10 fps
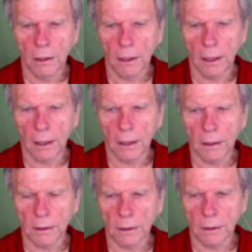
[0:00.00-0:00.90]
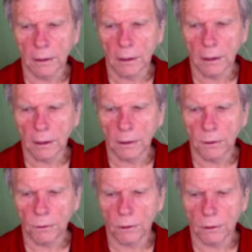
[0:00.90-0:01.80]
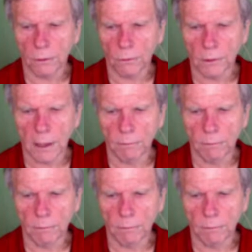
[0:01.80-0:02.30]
And you can create